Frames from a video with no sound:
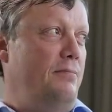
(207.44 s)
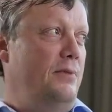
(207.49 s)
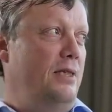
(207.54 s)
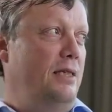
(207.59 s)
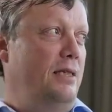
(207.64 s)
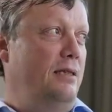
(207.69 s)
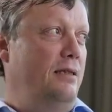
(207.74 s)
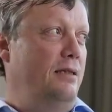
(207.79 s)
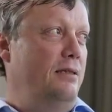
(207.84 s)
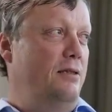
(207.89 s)

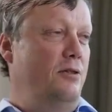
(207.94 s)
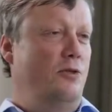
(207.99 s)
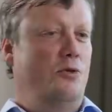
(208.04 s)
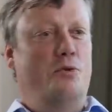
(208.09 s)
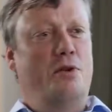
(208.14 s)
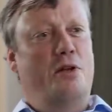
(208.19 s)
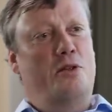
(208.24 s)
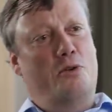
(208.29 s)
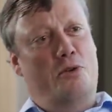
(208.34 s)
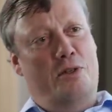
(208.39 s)
it is a
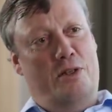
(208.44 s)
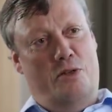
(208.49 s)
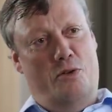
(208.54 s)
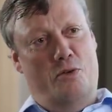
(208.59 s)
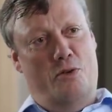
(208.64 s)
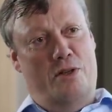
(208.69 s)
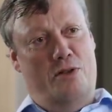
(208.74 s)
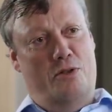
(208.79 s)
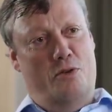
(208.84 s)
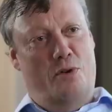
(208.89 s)
Jonas
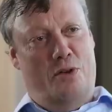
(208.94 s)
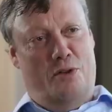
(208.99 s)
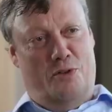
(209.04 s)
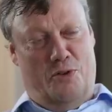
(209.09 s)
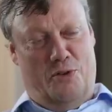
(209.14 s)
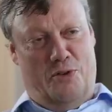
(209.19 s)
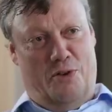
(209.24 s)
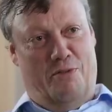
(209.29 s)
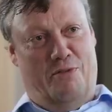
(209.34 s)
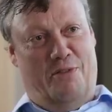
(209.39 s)

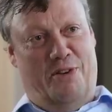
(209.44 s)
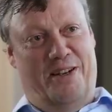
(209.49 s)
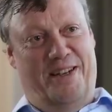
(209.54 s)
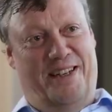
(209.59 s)
Jonasson novel.